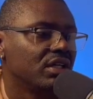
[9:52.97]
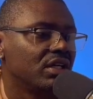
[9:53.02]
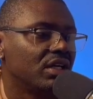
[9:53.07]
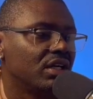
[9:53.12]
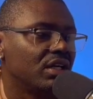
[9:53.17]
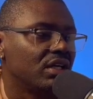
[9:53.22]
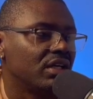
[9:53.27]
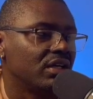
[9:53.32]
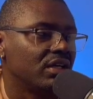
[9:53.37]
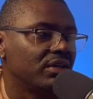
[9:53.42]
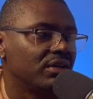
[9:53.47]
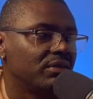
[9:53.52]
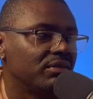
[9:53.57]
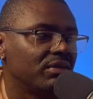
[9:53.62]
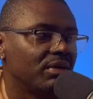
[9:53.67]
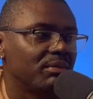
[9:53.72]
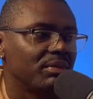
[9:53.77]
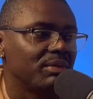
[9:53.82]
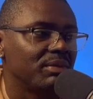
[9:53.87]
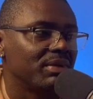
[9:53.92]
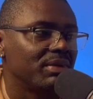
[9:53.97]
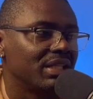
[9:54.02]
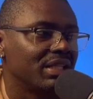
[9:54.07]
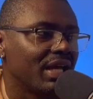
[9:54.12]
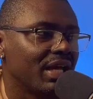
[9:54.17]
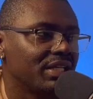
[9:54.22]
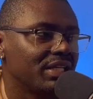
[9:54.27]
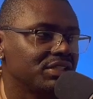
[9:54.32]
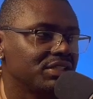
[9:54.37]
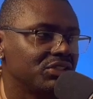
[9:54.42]
but
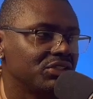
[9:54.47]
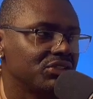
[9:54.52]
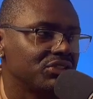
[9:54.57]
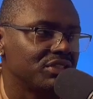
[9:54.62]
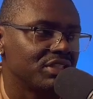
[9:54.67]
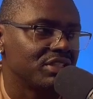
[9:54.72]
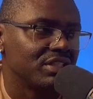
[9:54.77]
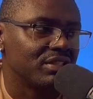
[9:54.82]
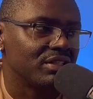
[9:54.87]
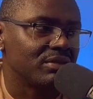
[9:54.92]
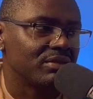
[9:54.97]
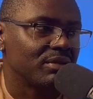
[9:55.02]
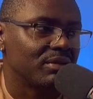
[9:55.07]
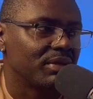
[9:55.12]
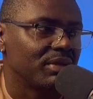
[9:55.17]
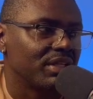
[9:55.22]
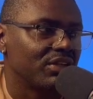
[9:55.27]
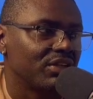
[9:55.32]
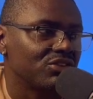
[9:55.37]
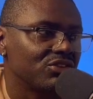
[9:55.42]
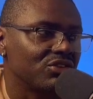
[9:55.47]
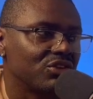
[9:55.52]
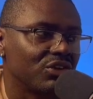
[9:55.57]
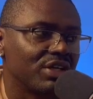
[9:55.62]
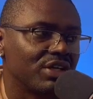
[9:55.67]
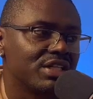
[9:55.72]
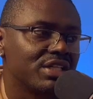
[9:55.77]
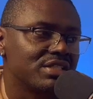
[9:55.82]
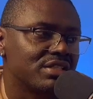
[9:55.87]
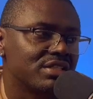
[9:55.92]
last year's teams, there's
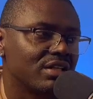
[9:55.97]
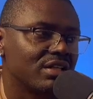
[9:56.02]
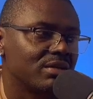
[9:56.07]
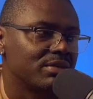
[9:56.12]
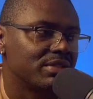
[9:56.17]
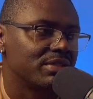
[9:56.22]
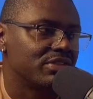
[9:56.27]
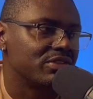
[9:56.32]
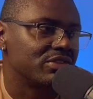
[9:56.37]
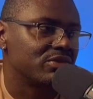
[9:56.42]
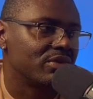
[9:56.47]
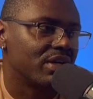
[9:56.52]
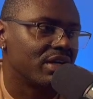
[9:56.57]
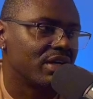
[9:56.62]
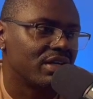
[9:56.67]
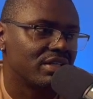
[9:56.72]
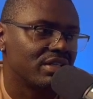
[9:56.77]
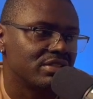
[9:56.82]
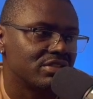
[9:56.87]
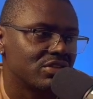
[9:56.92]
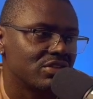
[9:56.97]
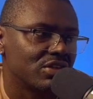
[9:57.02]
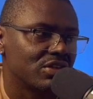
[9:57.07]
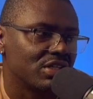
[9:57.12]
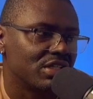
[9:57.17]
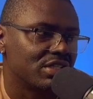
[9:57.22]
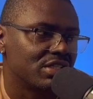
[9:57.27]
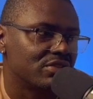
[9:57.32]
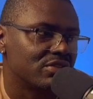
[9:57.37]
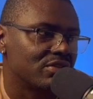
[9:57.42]
greens in there, but there's reds,
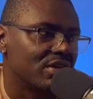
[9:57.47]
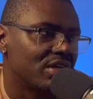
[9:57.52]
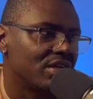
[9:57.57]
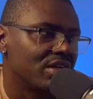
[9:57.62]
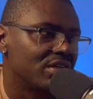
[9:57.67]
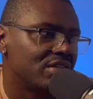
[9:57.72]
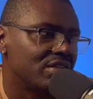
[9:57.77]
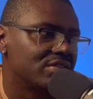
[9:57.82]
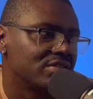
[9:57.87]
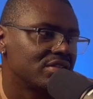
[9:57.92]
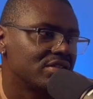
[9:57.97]
greens, reds,